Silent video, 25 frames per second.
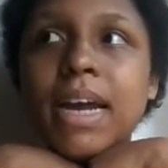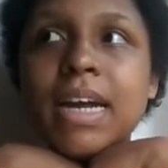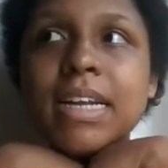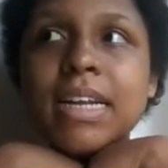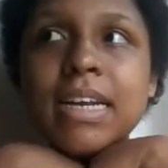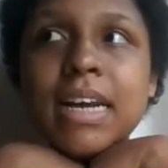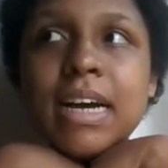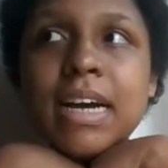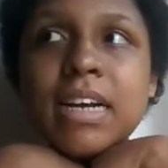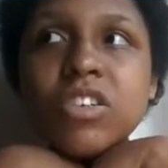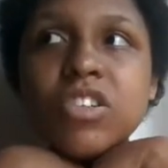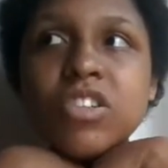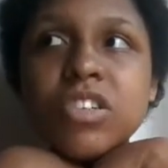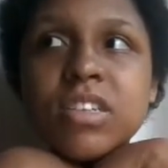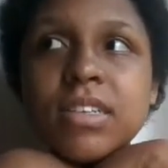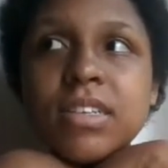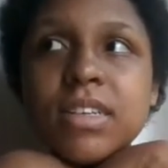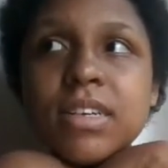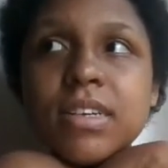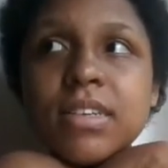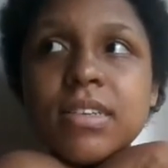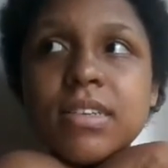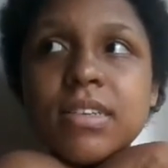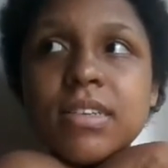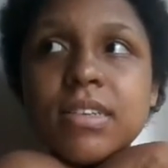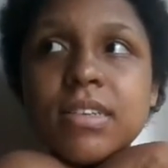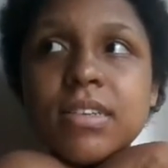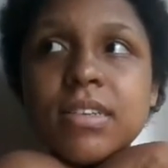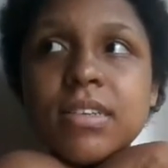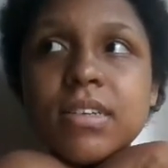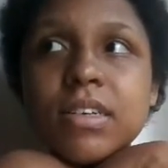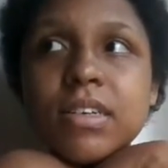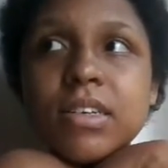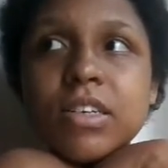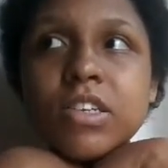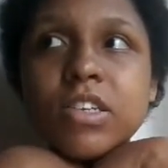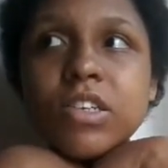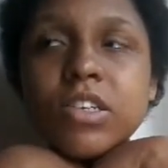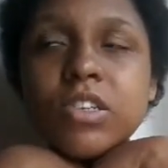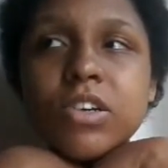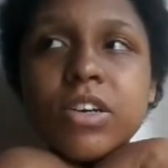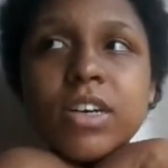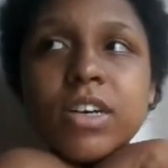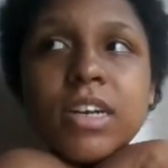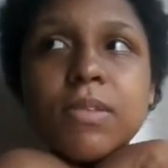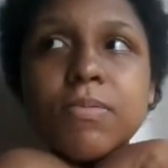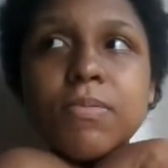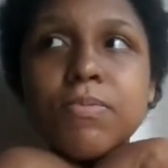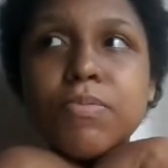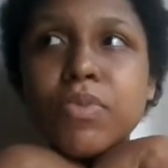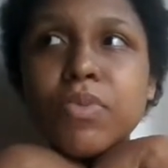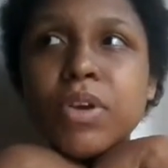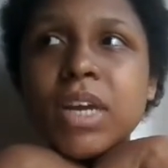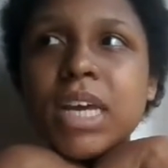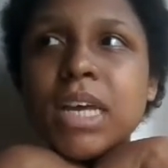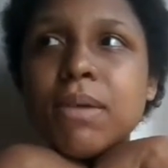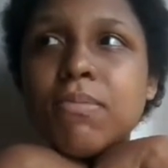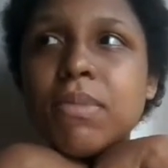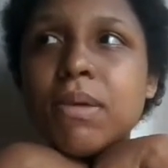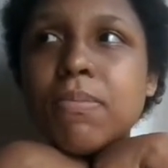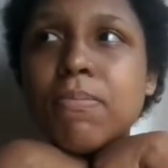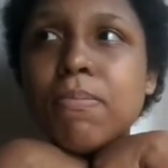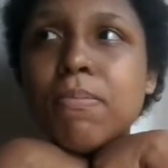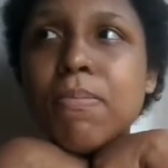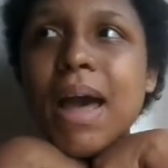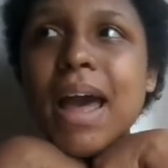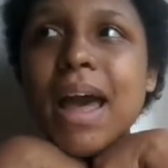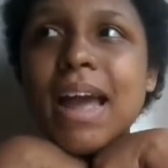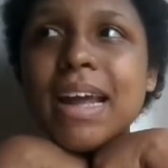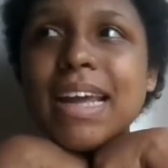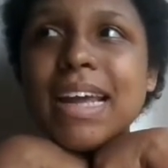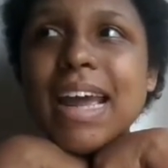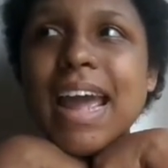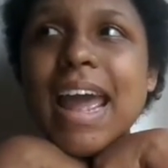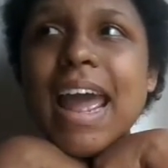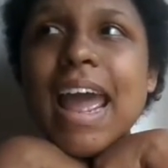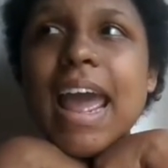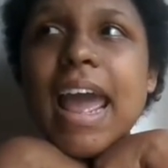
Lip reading: unconsciousness started bringing me back